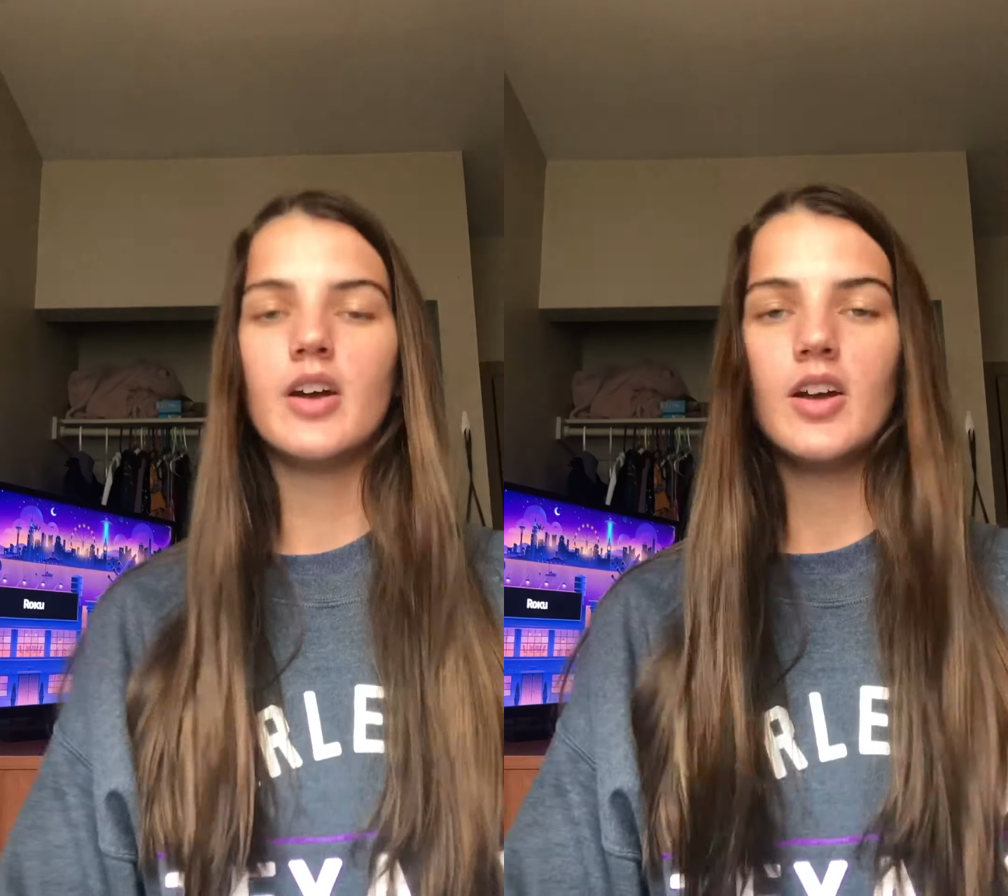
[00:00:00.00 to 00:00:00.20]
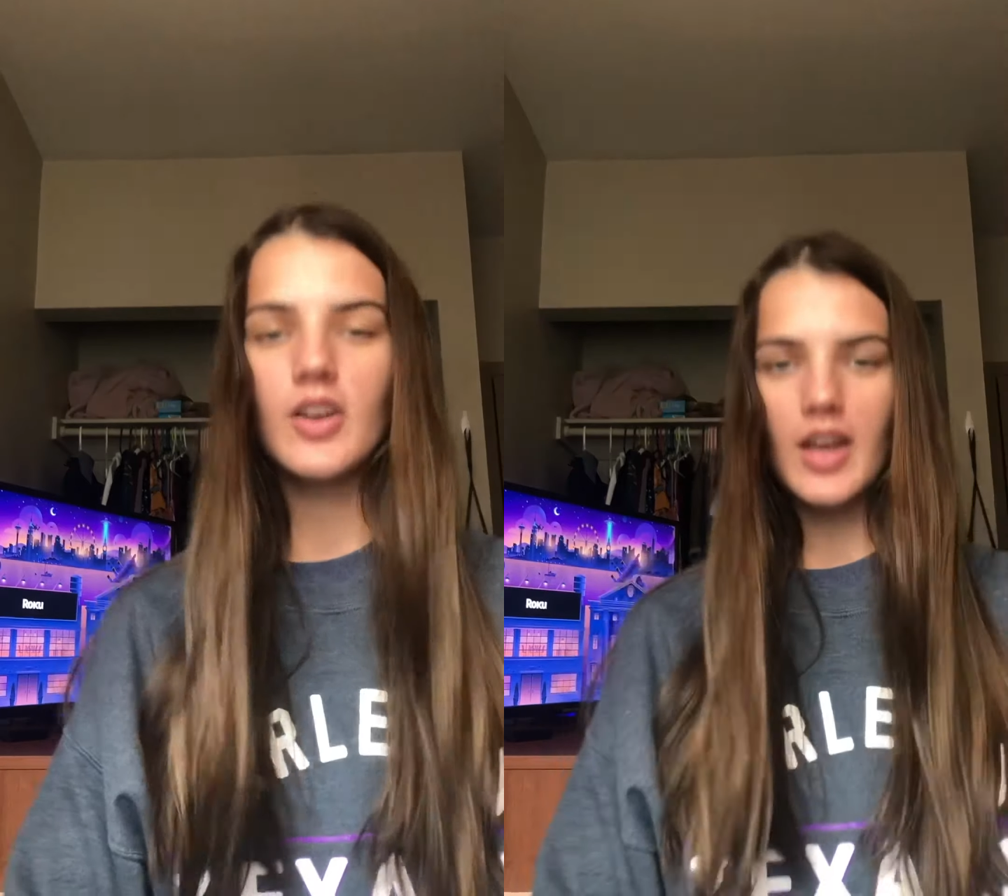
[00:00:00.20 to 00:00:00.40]

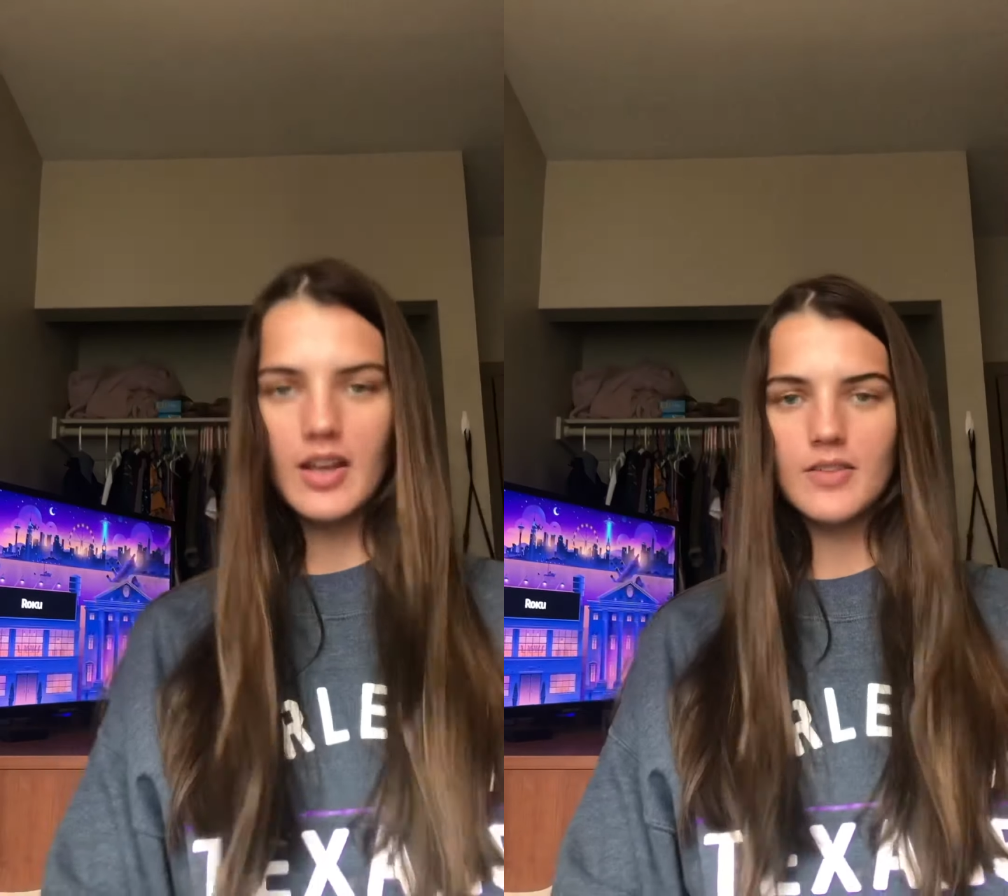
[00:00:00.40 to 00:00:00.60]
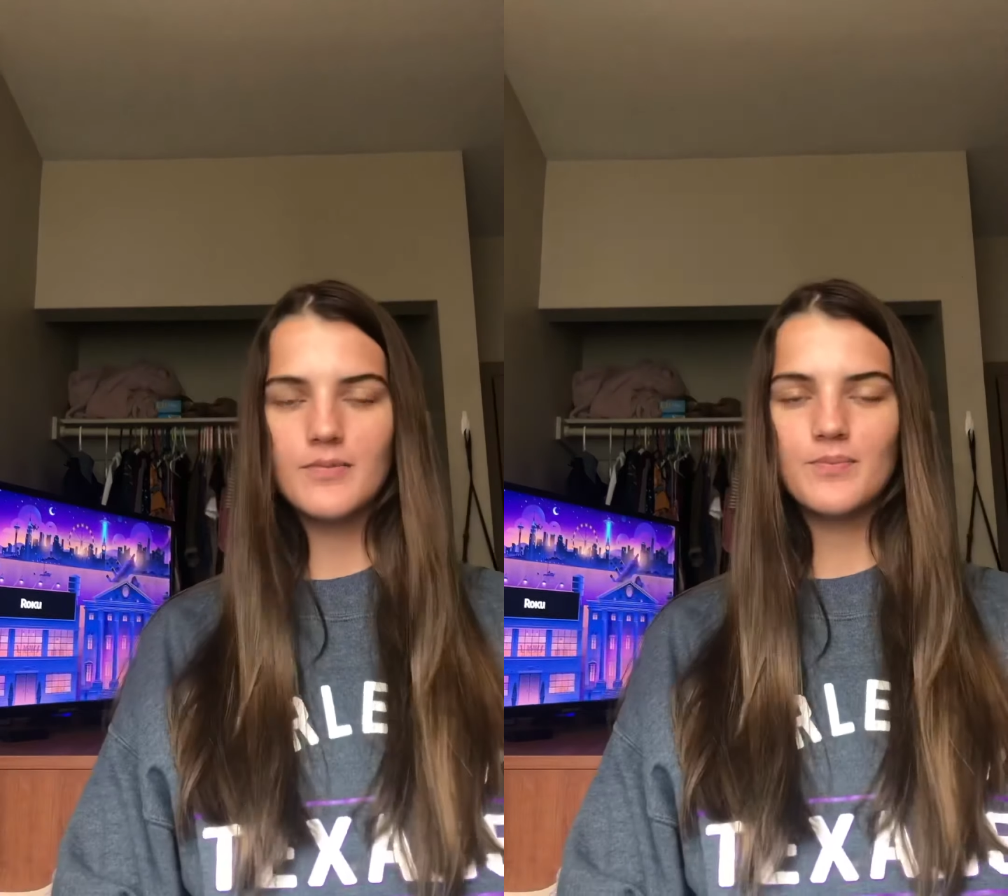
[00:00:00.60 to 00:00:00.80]
Okay,
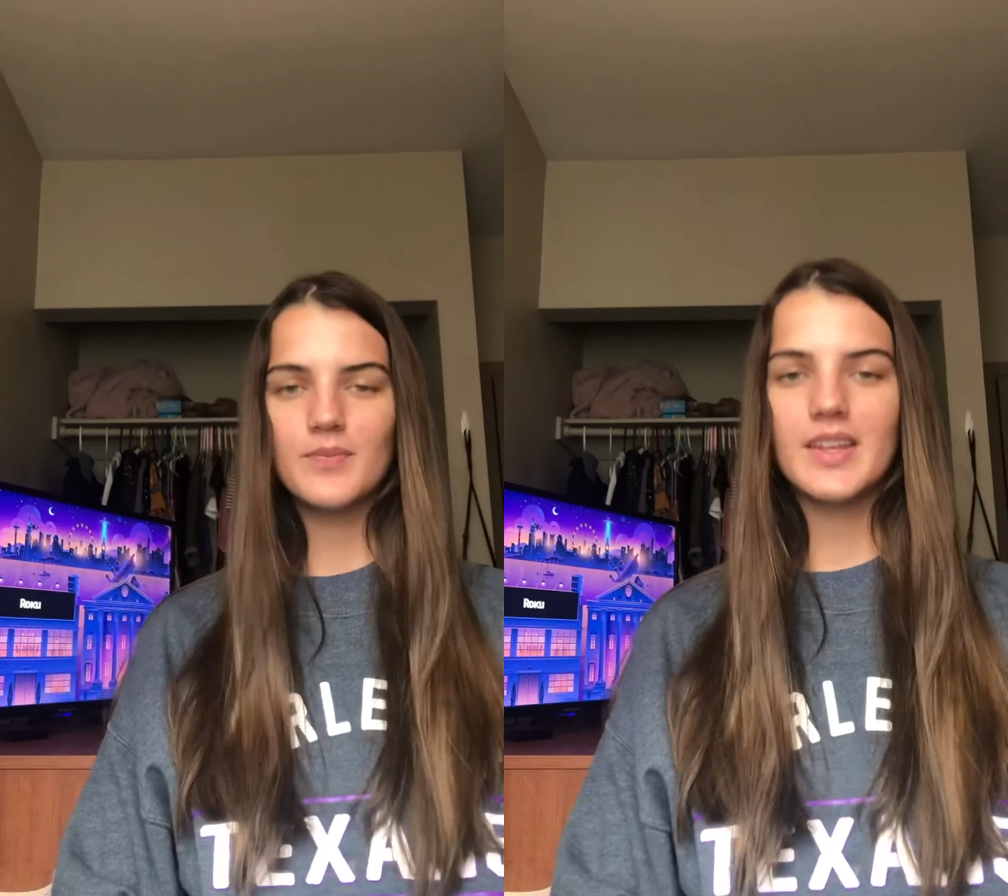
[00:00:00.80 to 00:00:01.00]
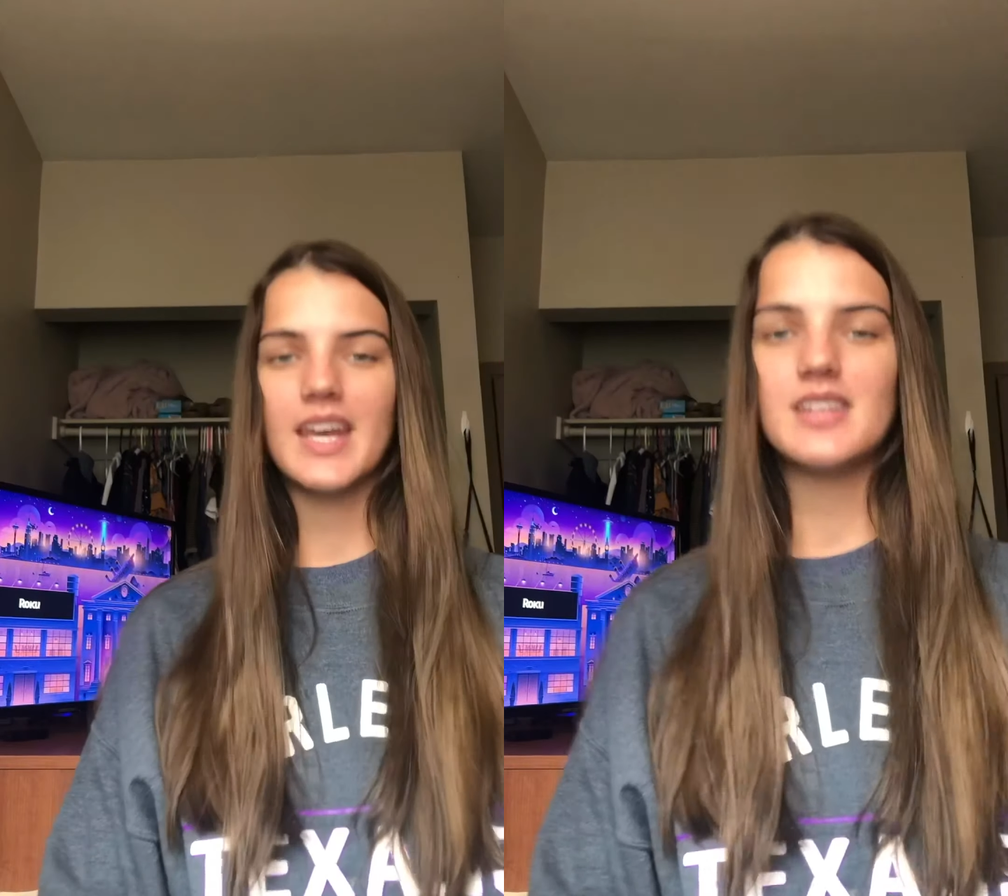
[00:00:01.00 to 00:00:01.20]

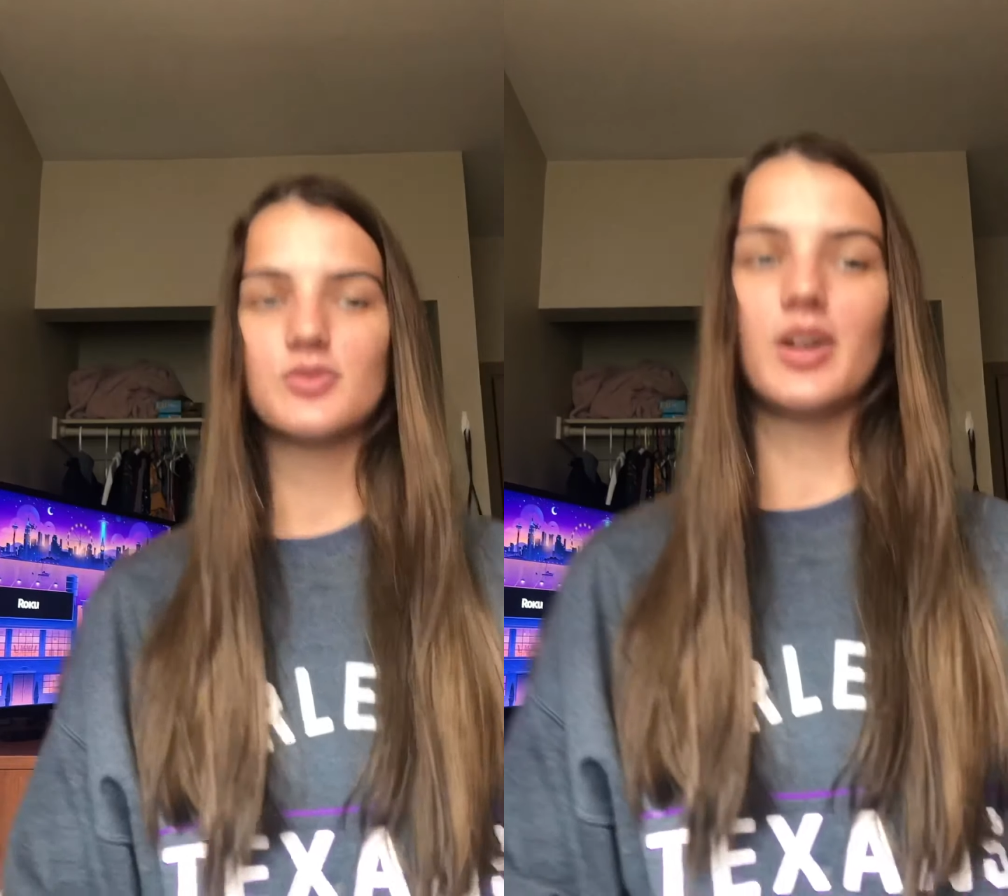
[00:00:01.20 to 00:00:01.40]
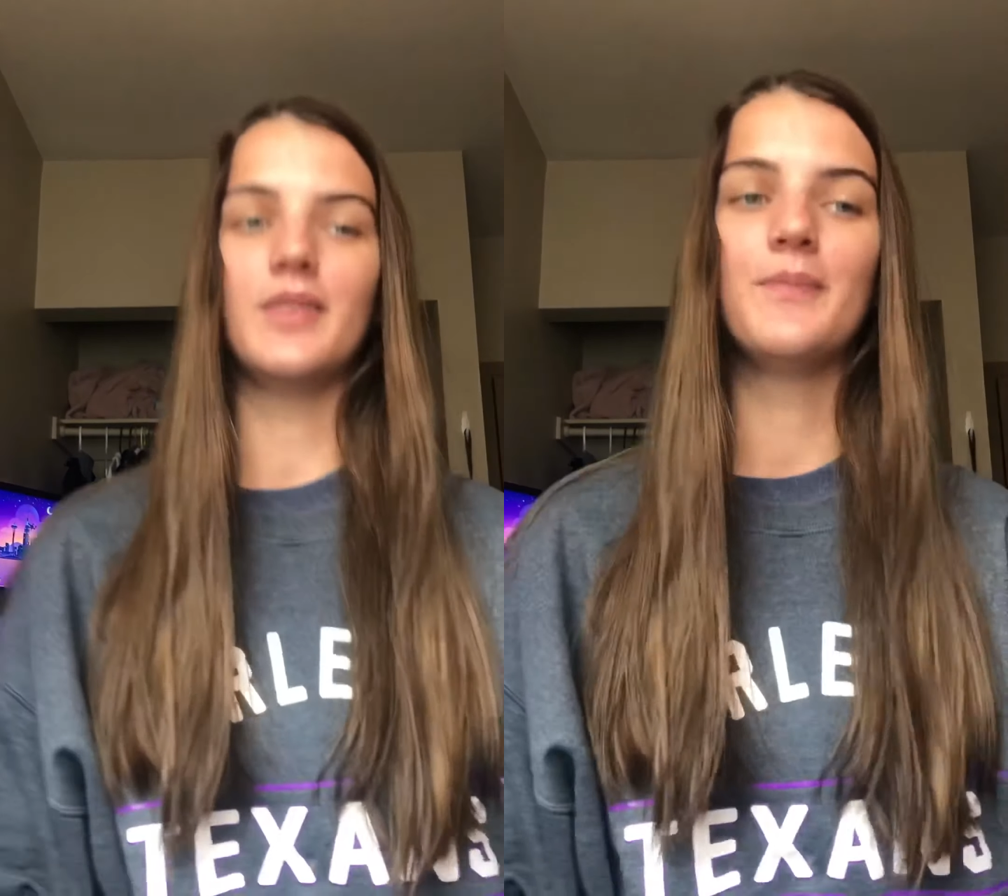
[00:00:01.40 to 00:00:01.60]
case
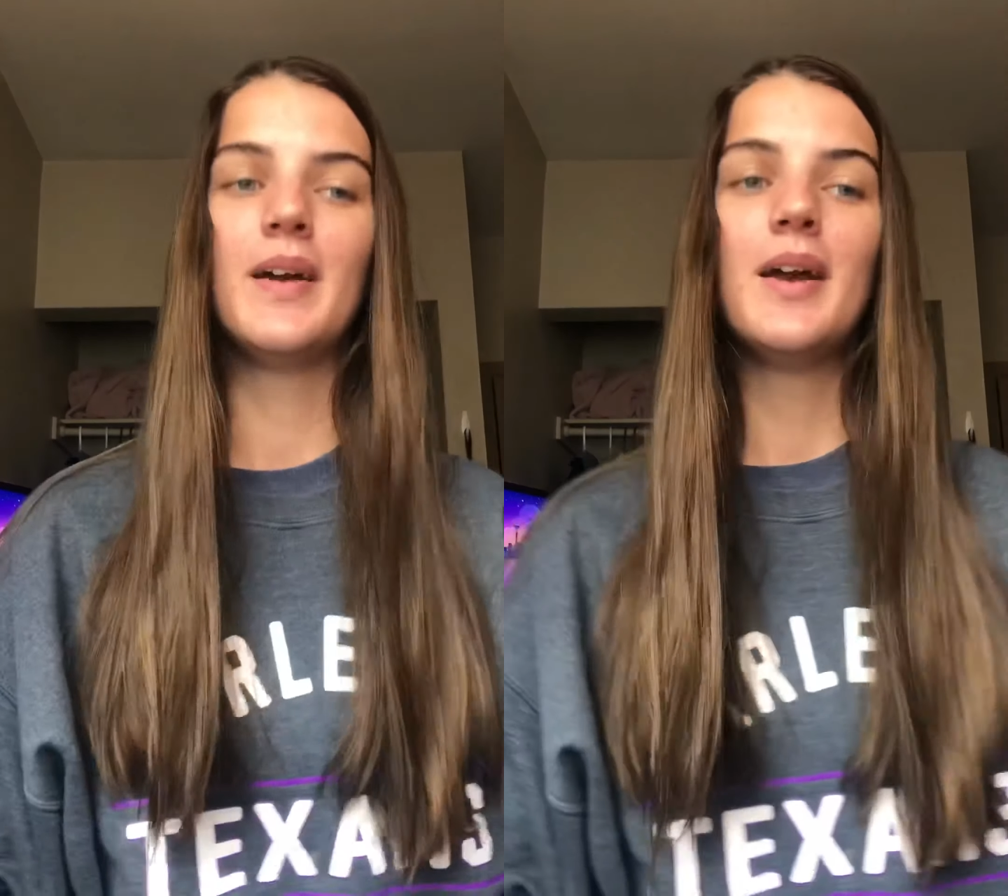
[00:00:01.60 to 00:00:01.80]
1.